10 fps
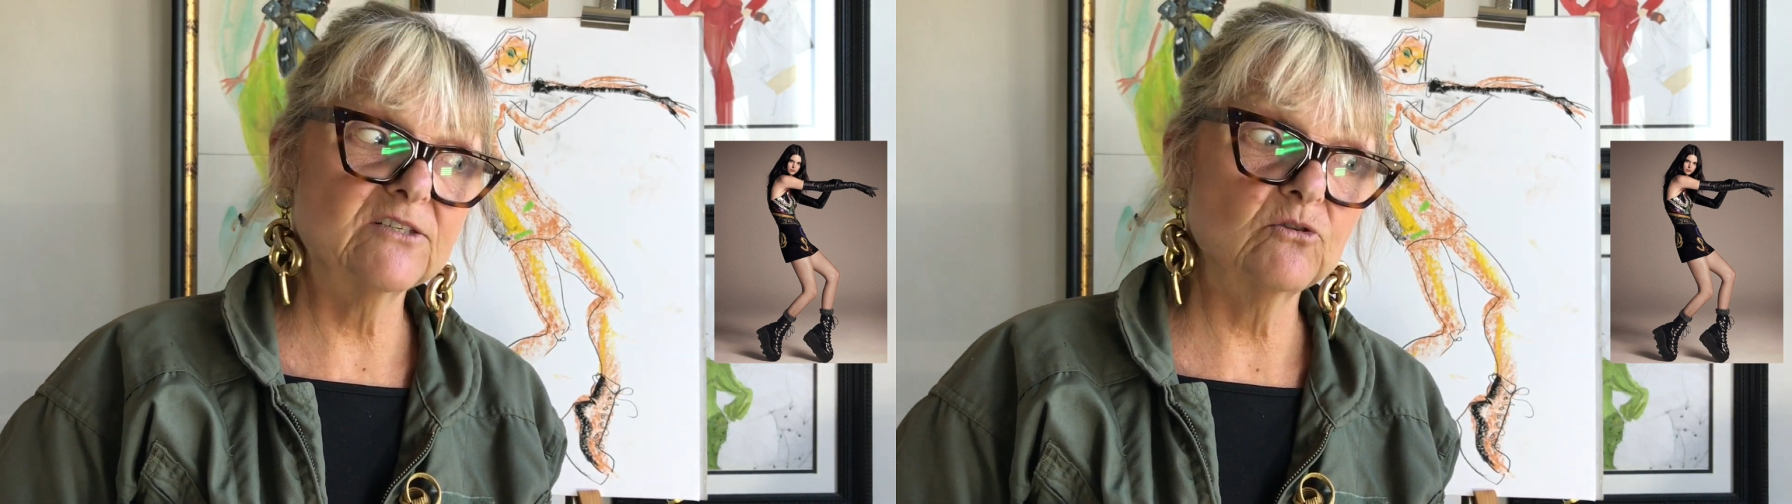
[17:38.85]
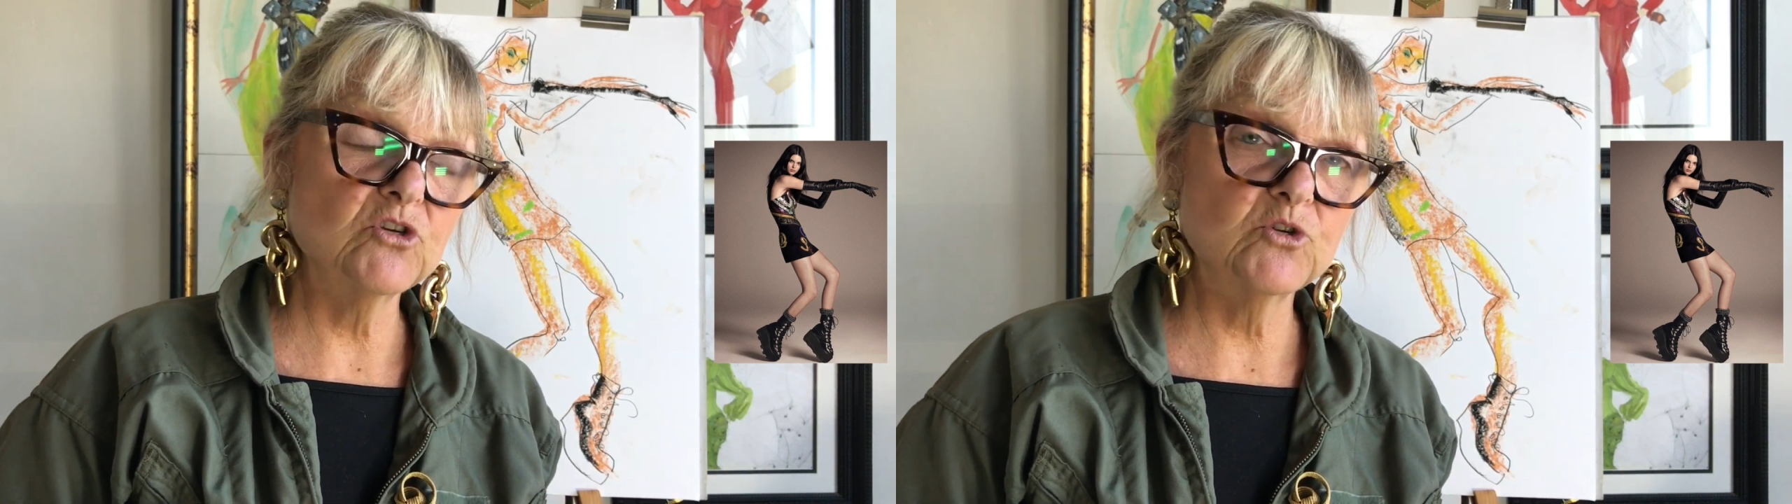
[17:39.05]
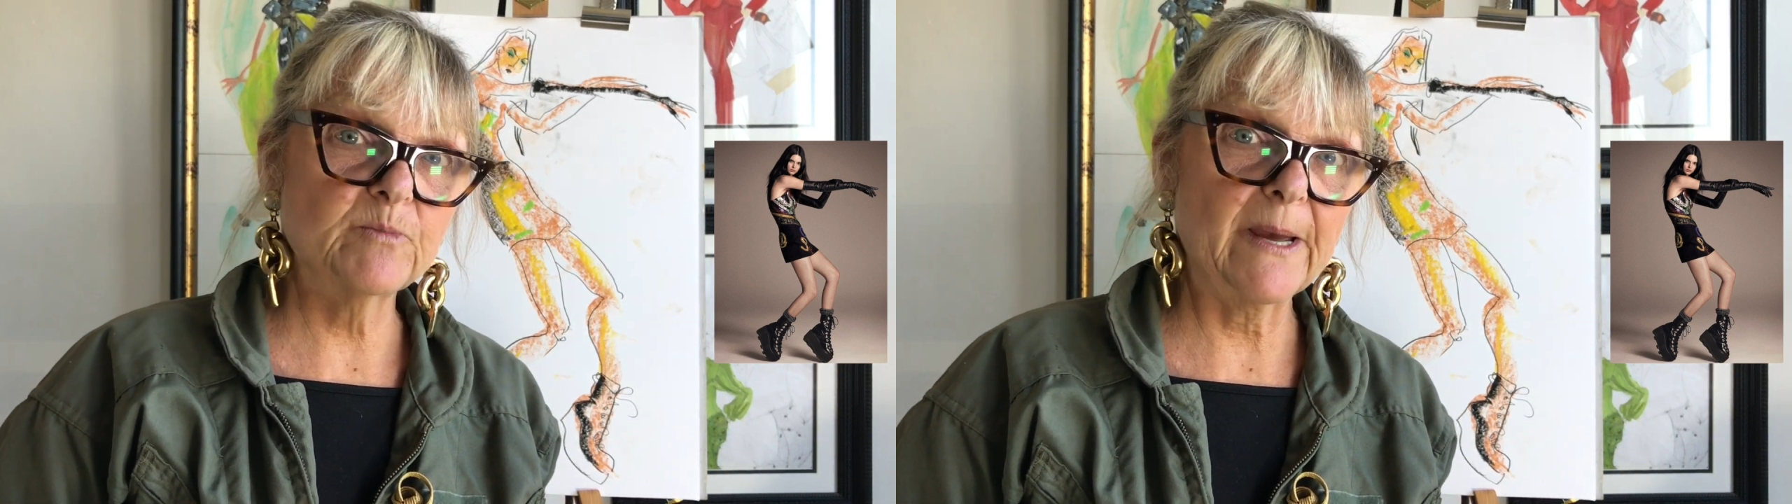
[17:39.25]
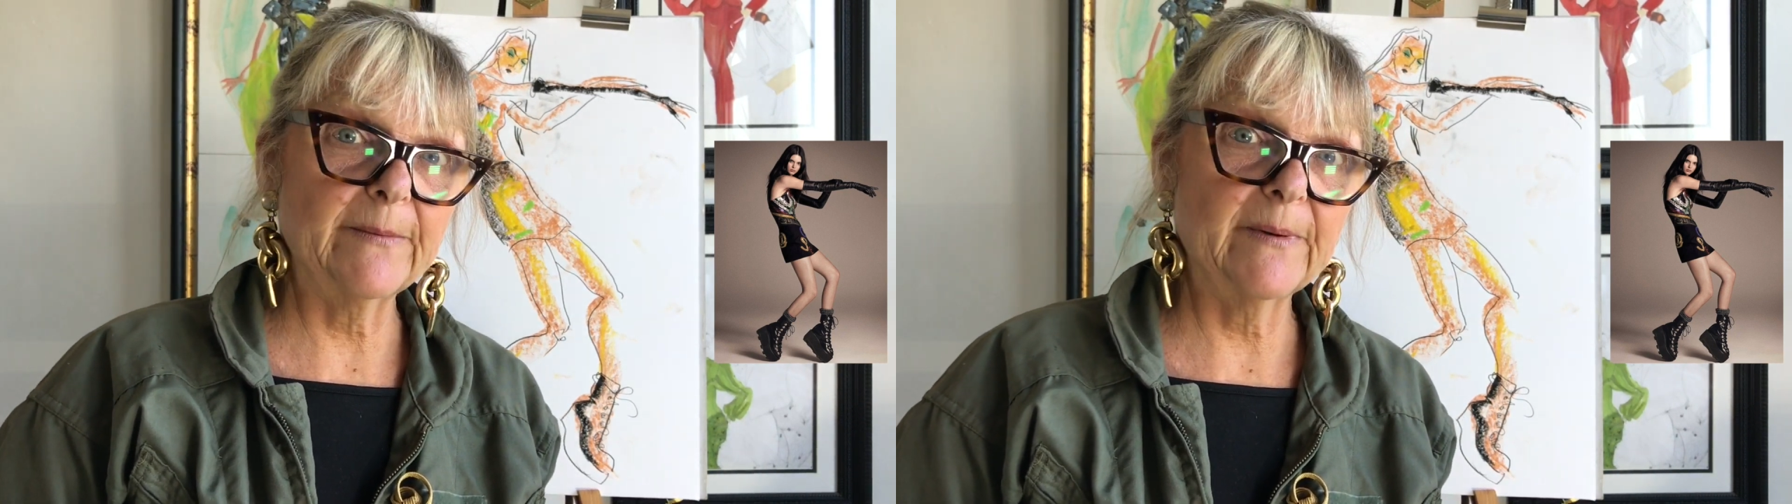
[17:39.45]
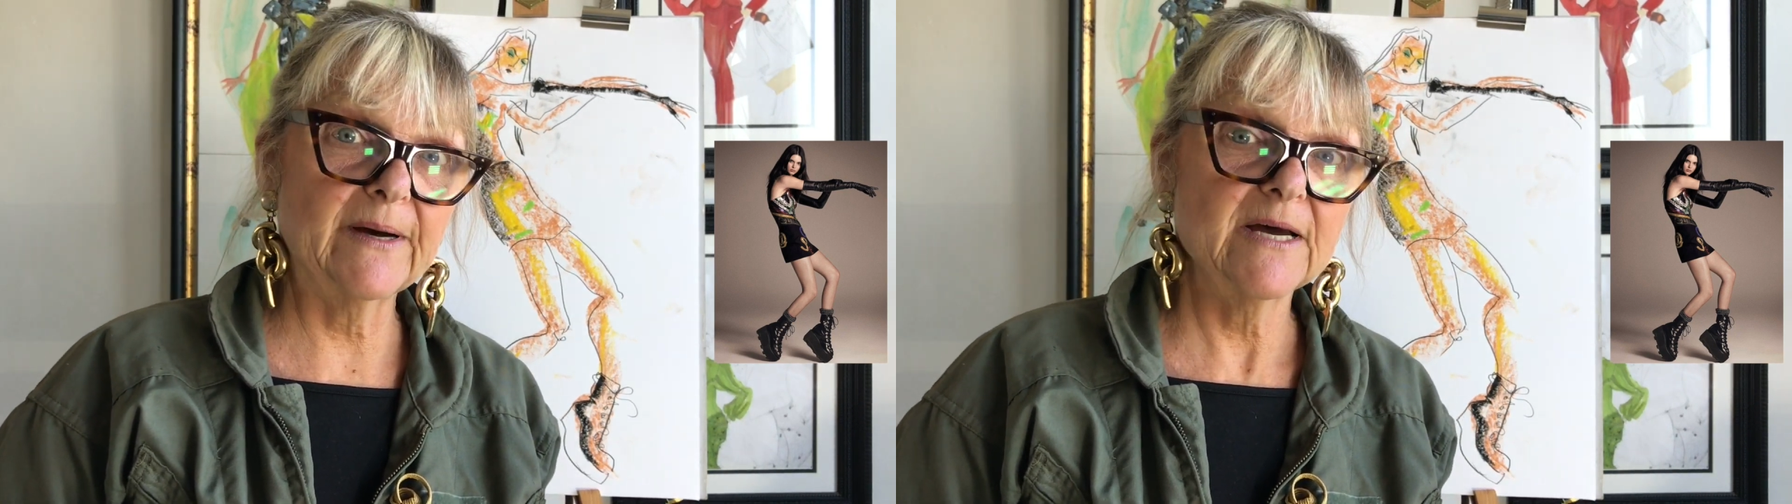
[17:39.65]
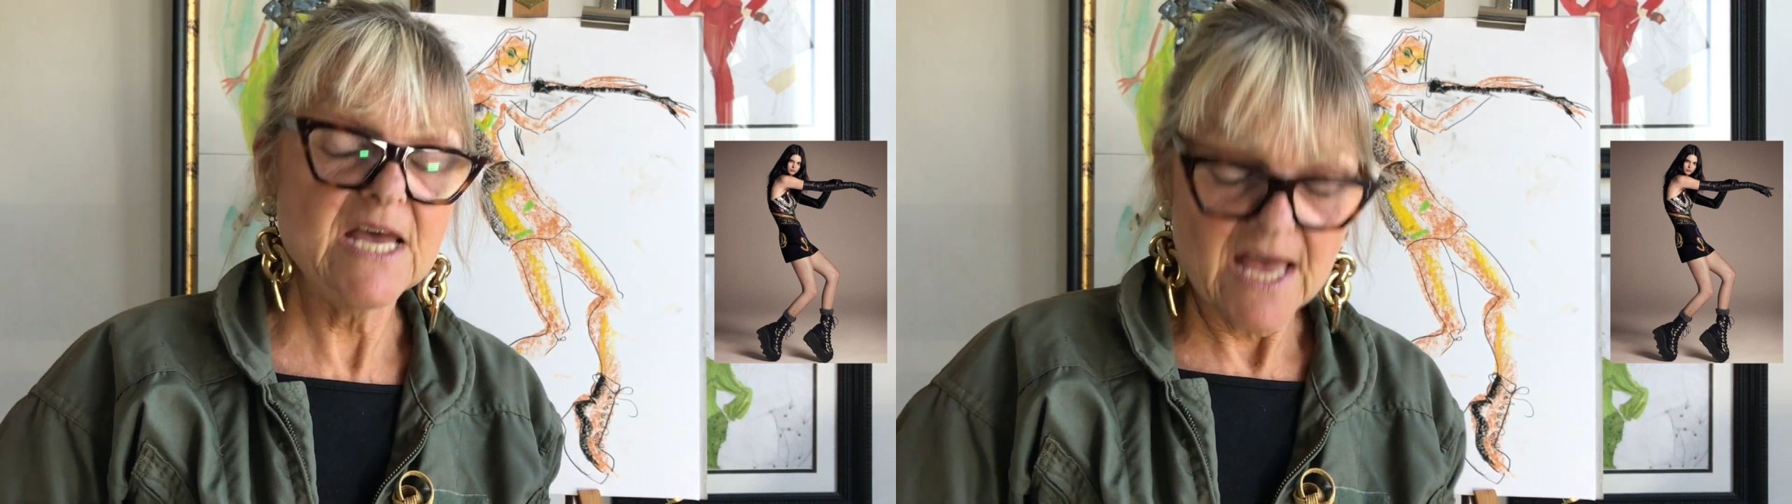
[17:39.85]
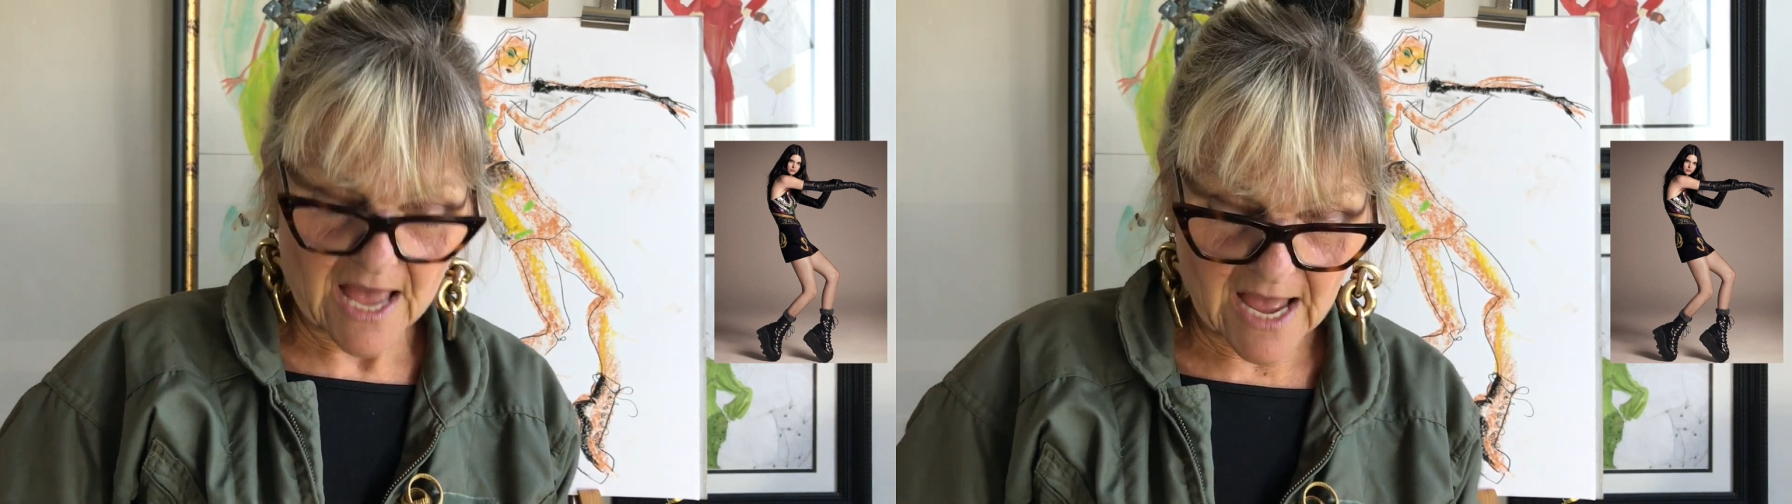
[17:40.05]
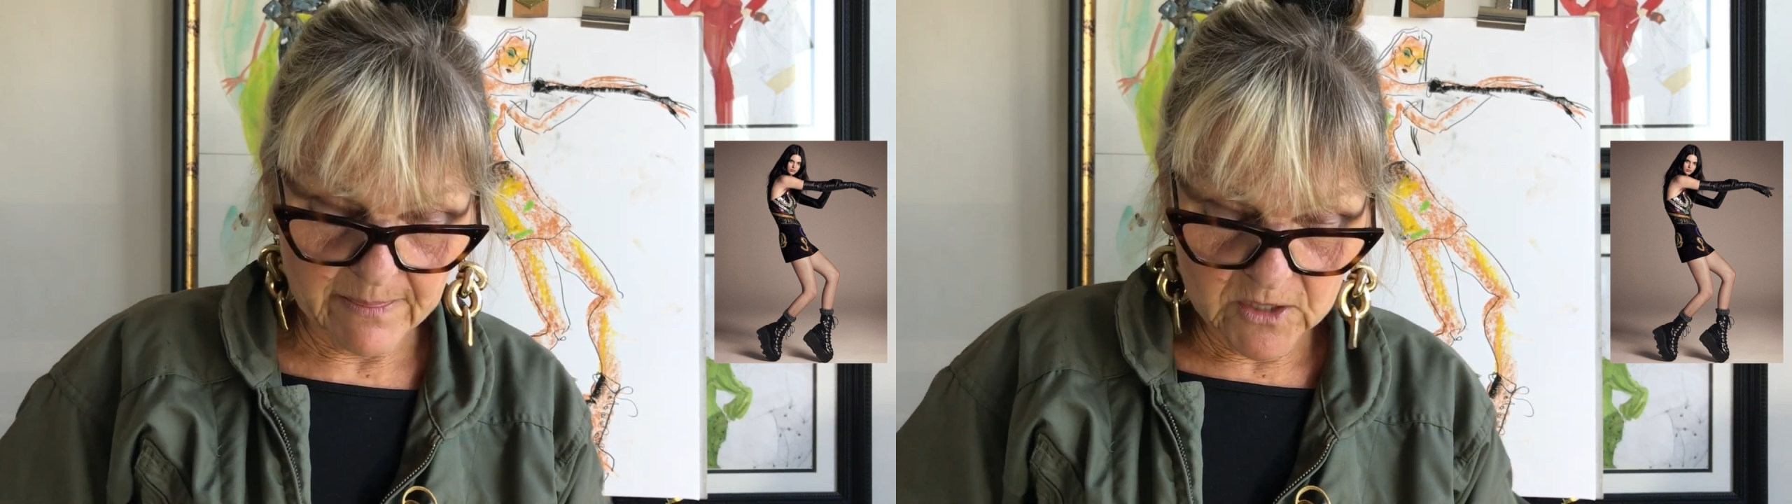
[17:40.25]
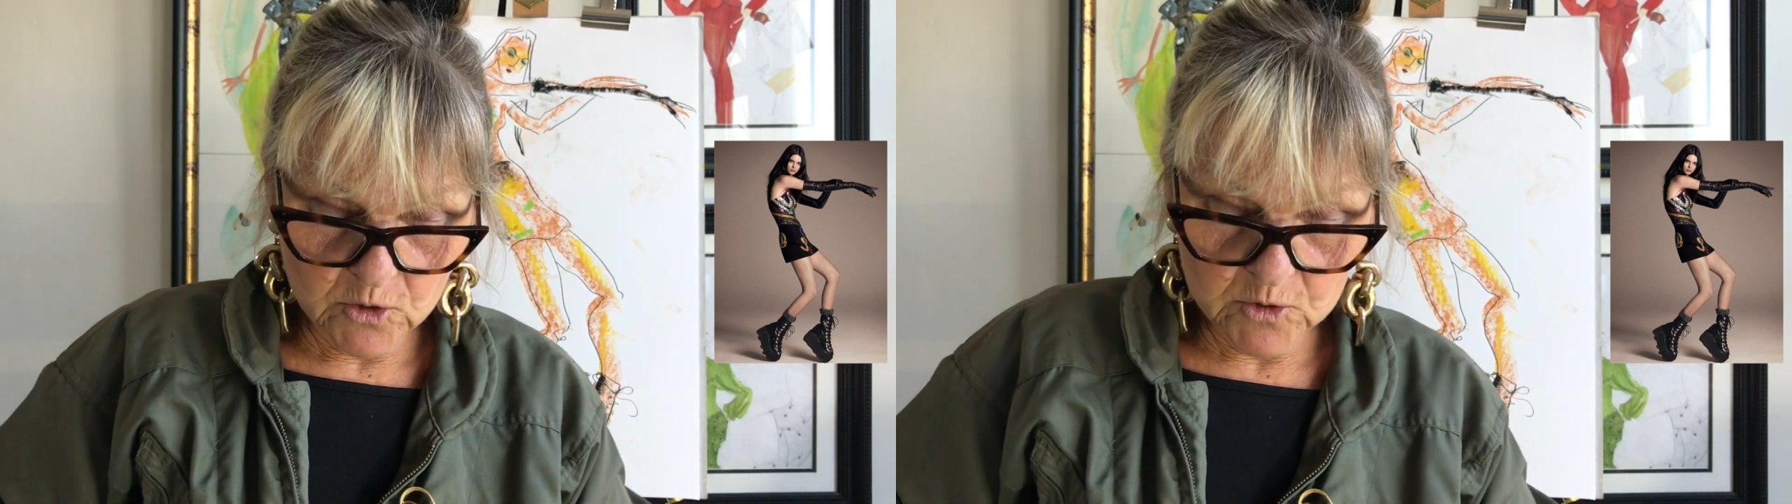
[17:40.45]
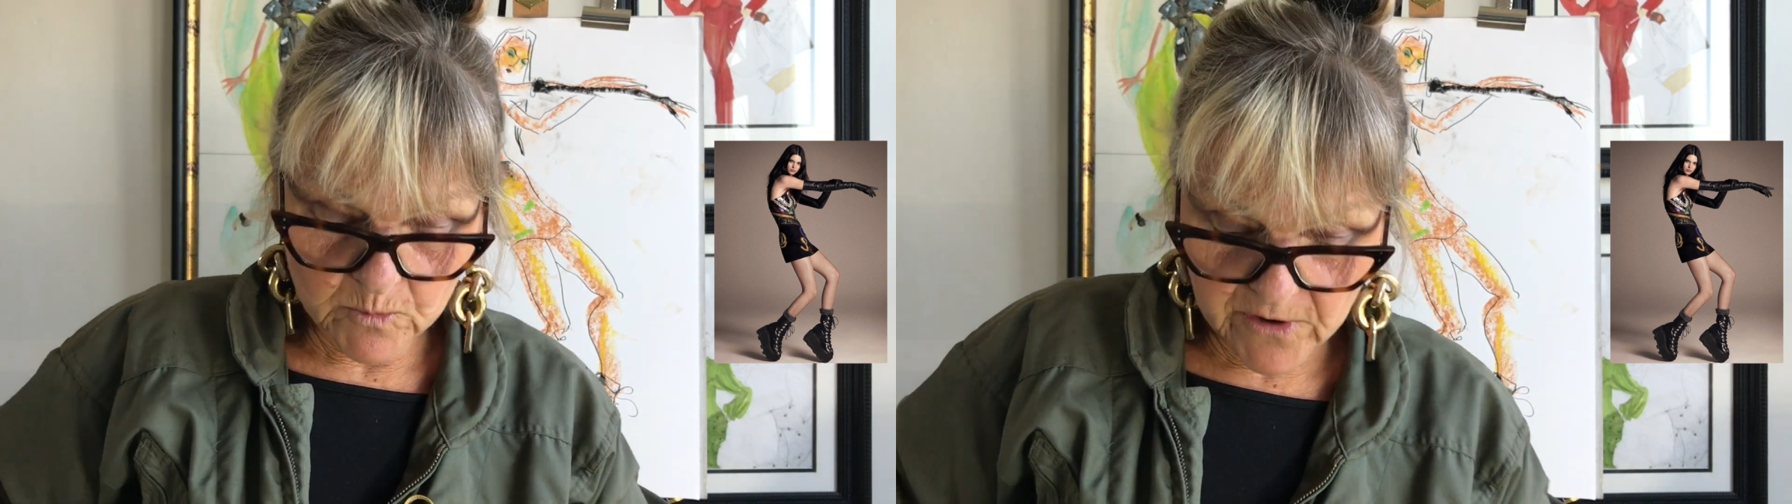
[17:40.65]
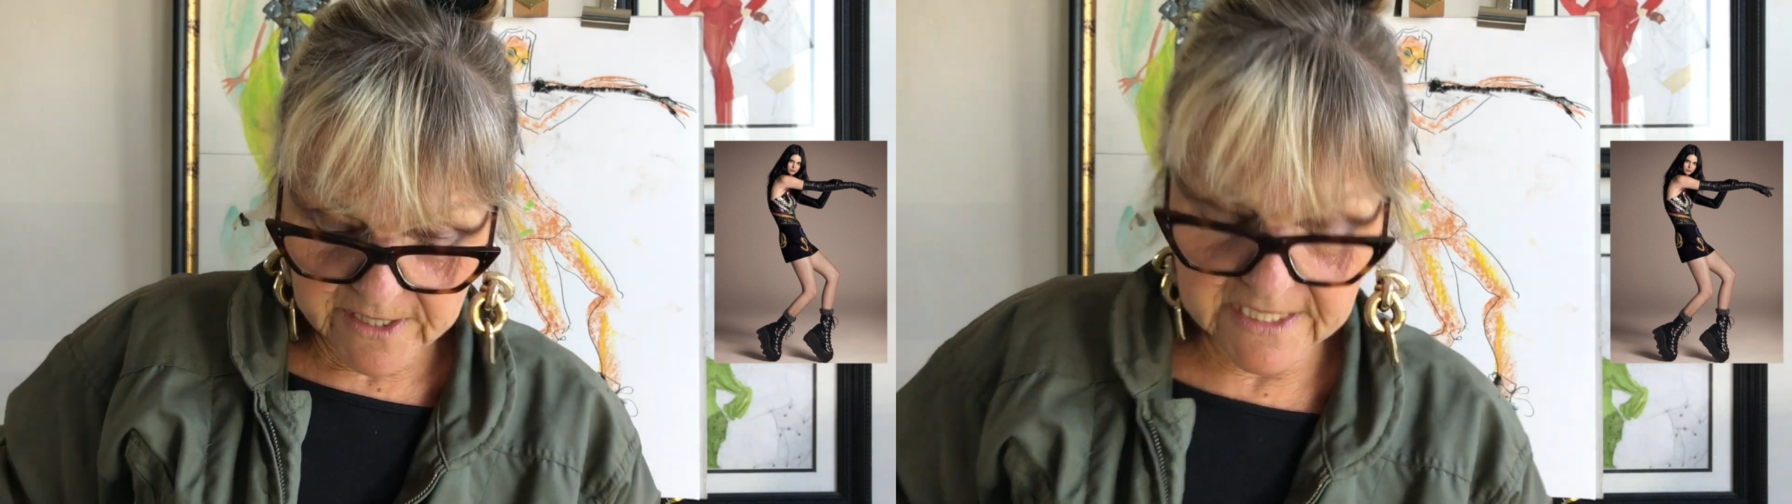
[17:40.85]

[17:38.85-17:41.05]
on newspaper and newsprint